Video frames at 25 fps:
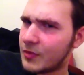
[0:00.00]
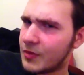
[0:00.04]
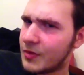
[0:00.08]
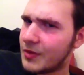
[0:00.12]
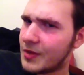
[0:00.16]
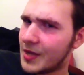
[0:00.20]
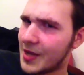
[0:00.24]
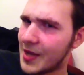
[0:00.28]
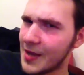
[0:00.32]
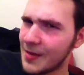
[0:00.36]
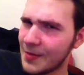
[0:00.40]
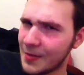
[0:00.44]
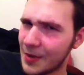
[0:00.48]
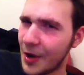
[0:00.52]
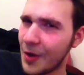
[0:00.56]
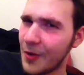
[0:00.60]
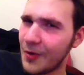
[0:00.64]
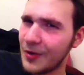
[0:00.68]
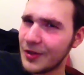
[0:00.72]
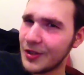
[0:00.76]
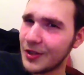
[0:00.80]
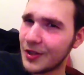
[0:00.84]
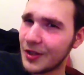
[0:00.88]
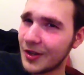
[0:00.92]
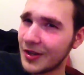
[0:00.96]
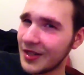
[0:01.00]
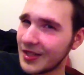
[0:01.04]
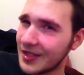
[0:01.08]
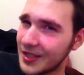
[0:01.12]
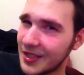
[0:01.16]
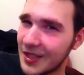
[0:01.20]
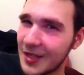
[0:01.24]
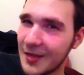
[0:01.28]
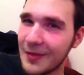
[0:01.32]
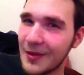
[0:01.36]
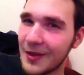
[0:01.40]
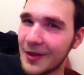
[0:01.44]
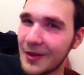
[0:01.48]
keep going to college,
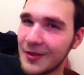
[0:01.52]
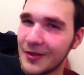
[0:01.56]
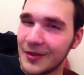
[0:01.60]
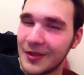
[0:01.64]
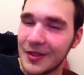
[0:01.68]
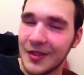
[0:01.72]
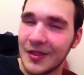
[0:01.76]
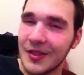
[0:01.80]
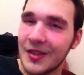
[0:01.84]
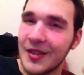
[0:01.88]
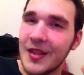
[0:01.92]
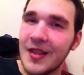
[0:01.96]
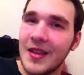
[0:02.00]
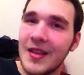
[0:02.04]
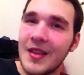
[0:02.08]
keep going to